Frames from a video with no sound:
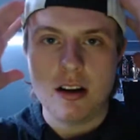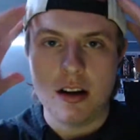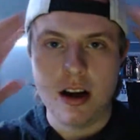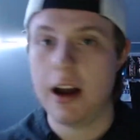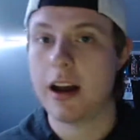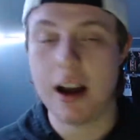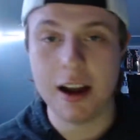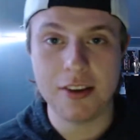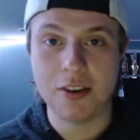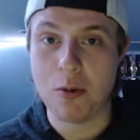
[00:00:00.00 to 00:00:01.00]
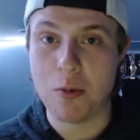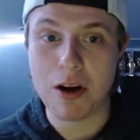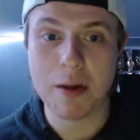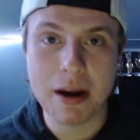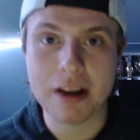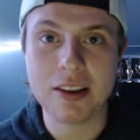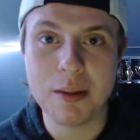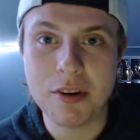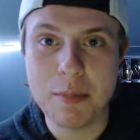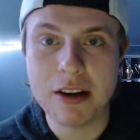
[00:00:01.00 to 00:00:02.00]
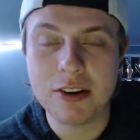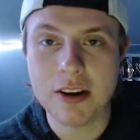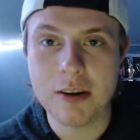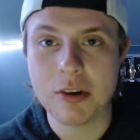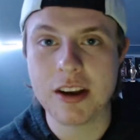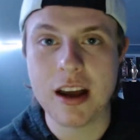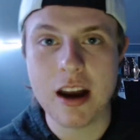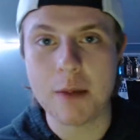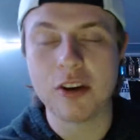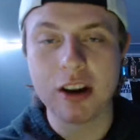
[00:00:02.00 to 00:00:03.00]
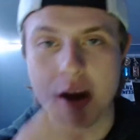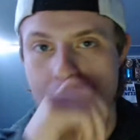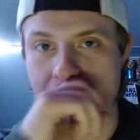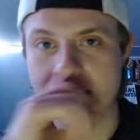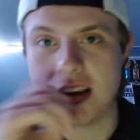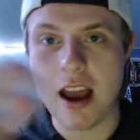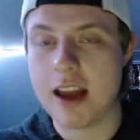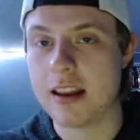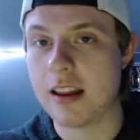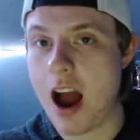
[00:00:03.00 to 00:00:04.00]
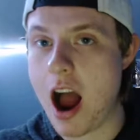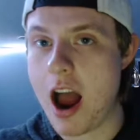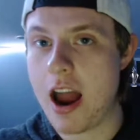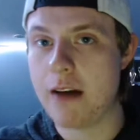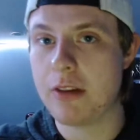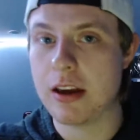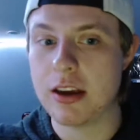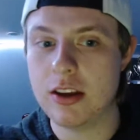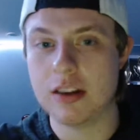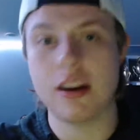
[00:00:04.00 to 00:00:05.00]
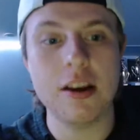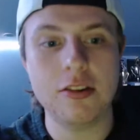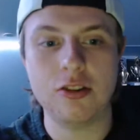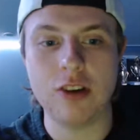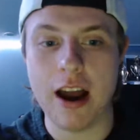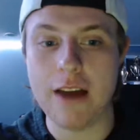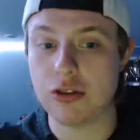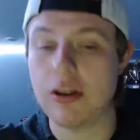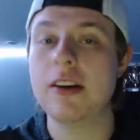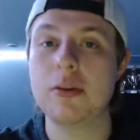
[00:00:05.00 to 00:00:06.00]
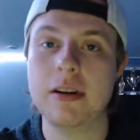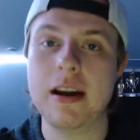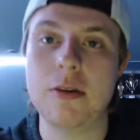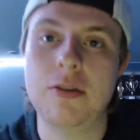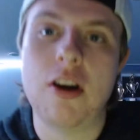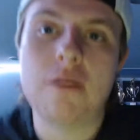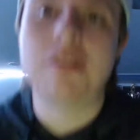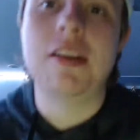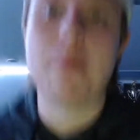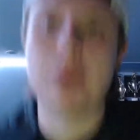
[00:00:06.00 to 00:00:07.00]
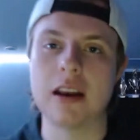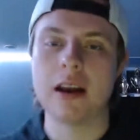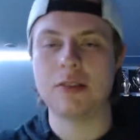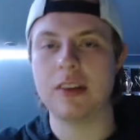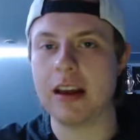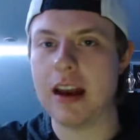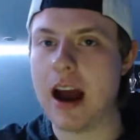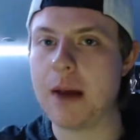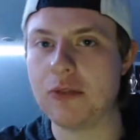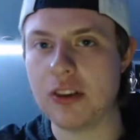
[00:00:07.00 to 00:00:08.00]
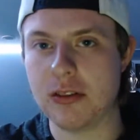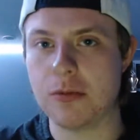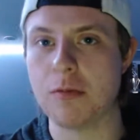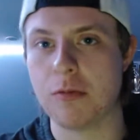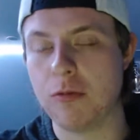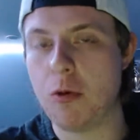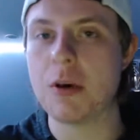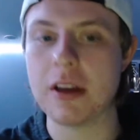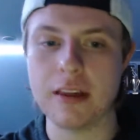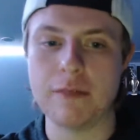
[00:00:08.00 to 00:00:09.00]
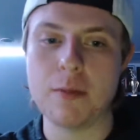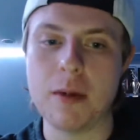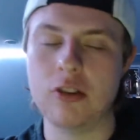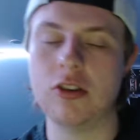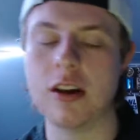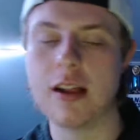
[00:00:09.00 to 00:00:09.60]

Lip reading: Hi guys, welcome back to the Bus Banter. Once again, I'm Jacob Bussey, and I have a trade to announce. Obviously, I'm not announcing it. I'm just forwarding the information.